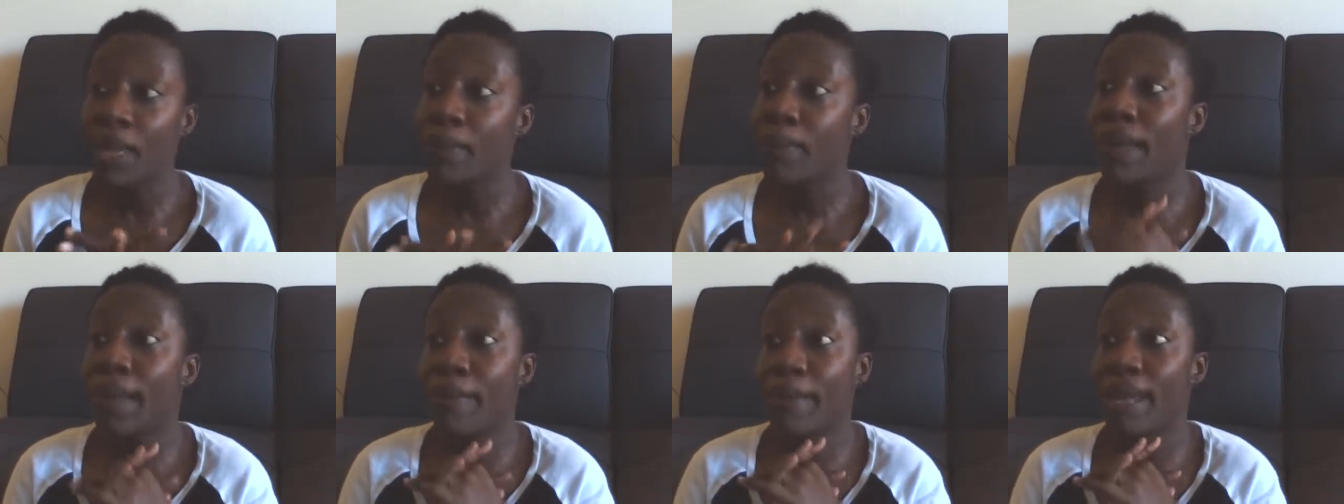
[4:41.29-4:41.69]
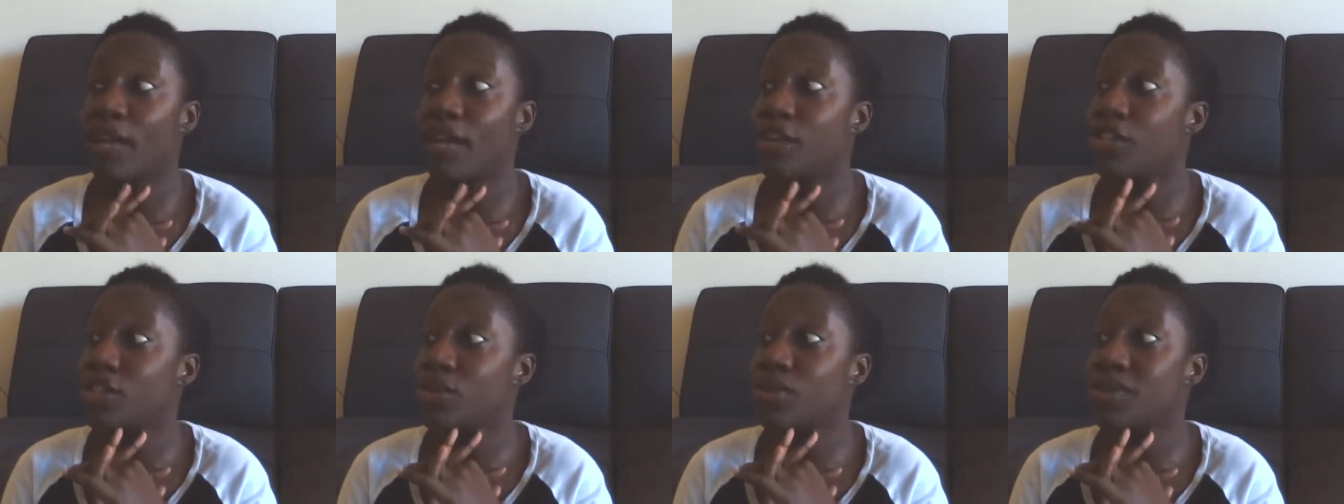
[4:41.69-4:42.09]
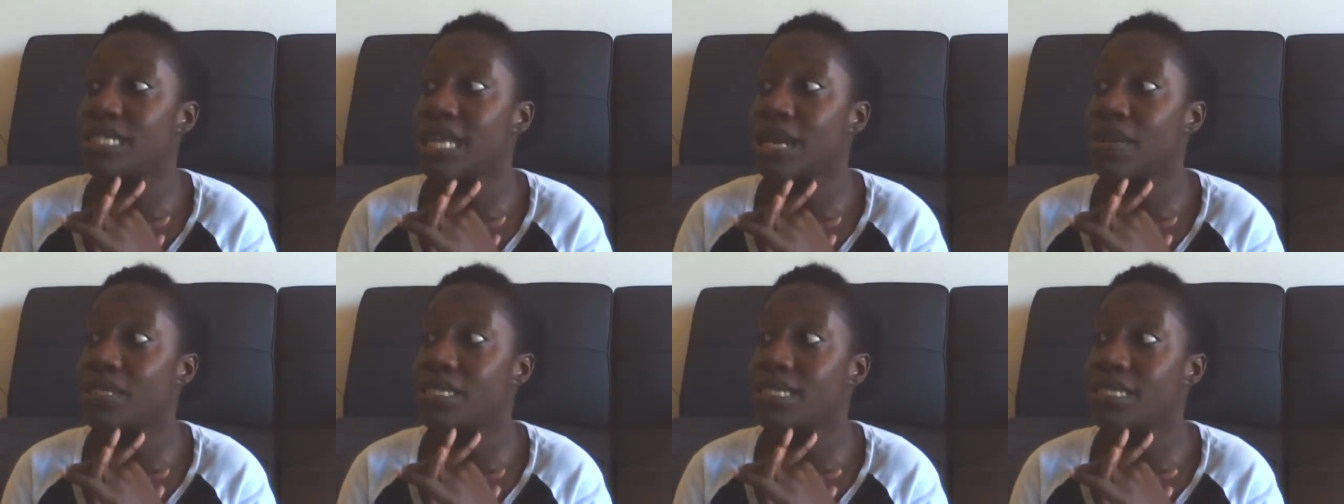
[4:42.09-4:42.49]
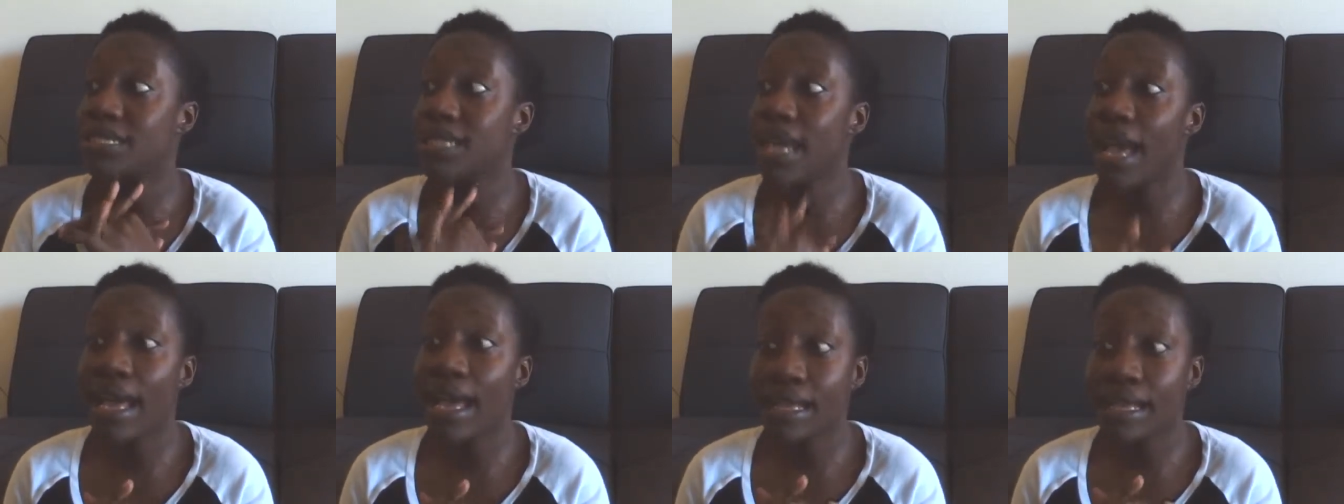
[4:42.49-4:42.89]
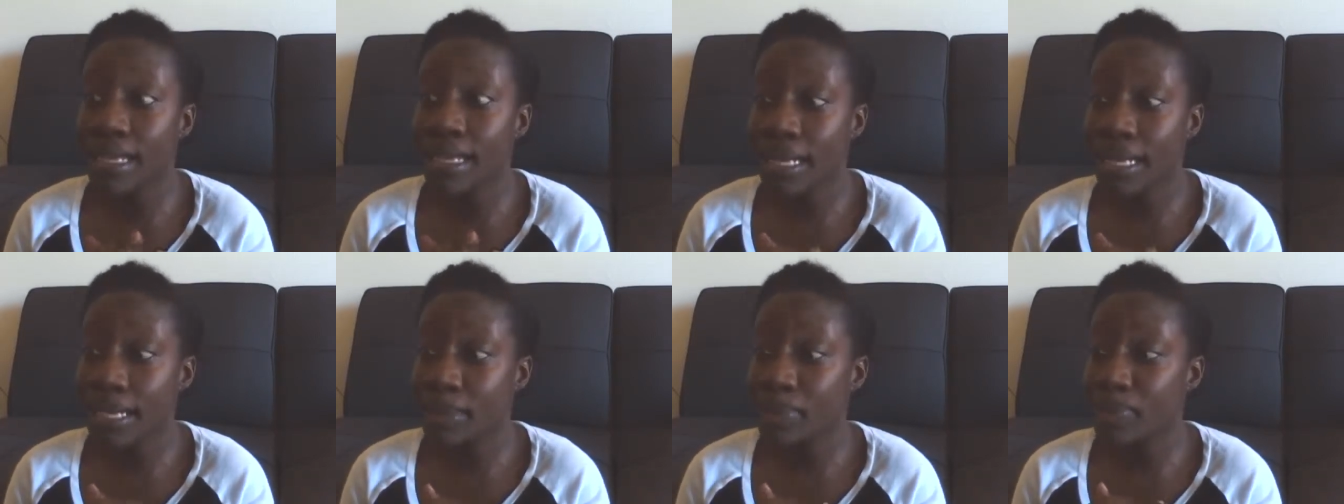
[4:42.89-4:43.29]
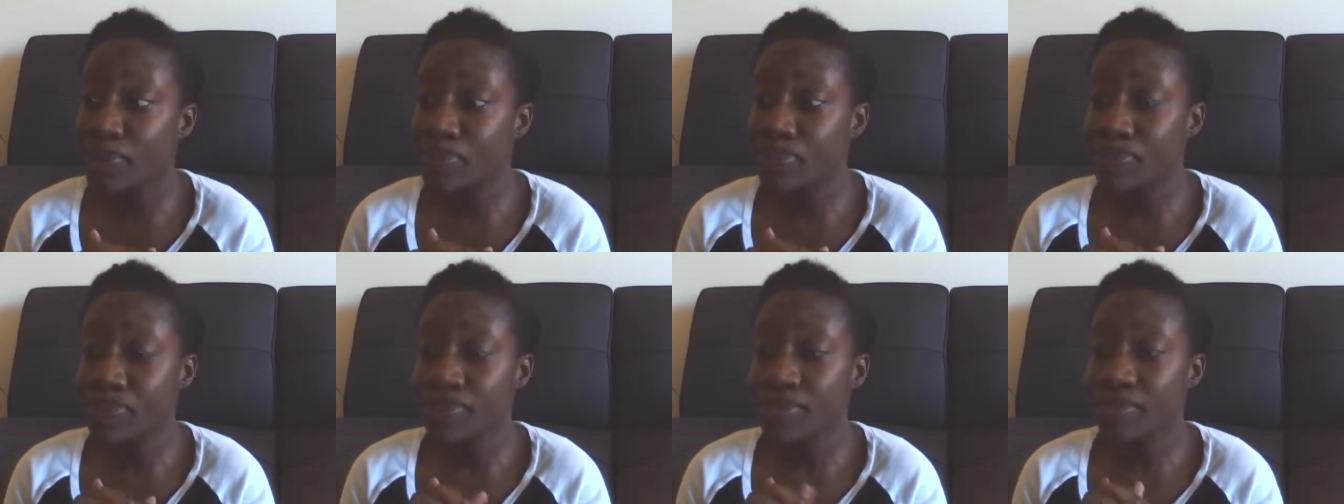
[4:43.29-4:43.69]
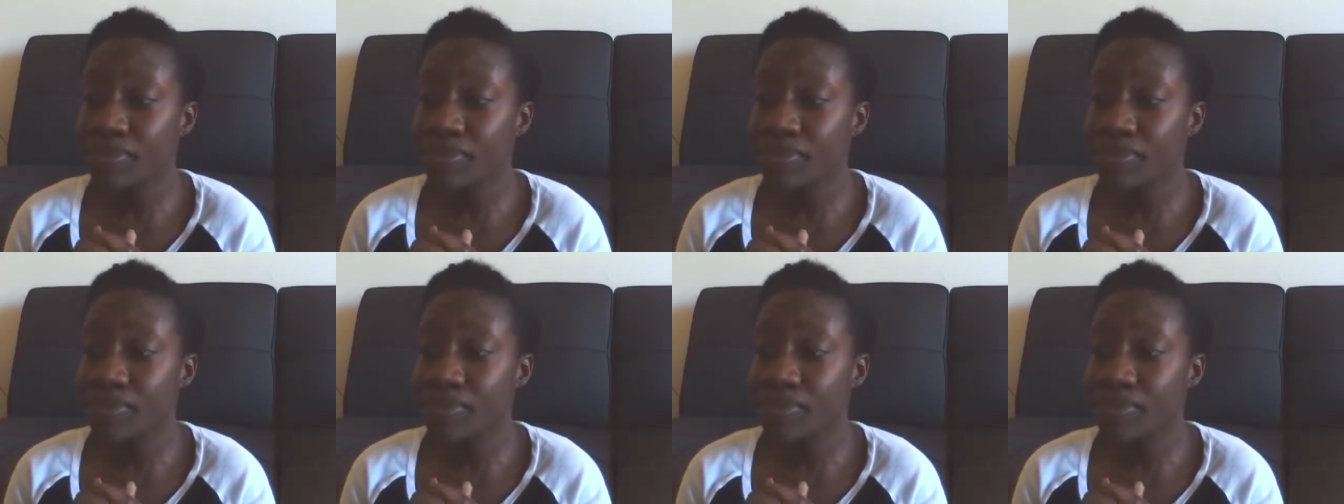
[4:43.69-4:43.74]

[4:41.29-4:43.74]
my manager was outstanding,